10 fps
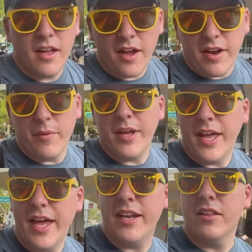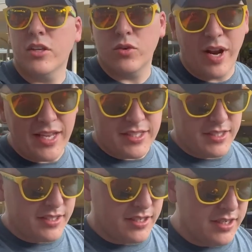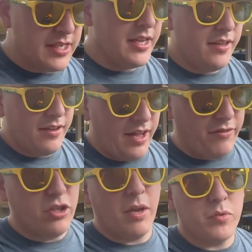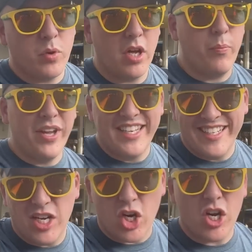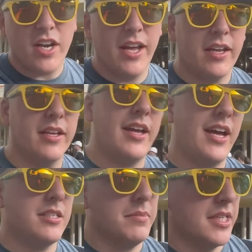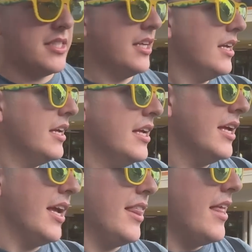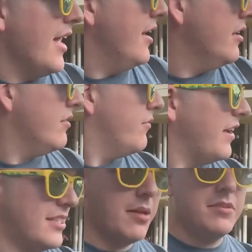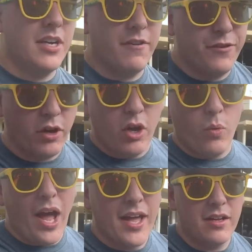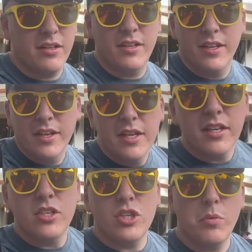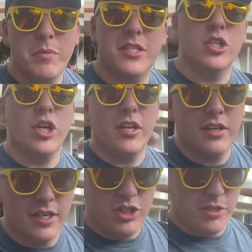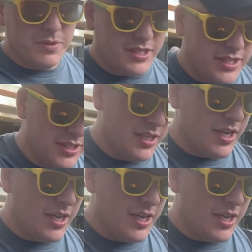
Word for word: All right, we had a little rest. After James woke up, we had dinner at Cosmic's and then FaceTime Sarah for a good while because, you know, we miss each other and she misses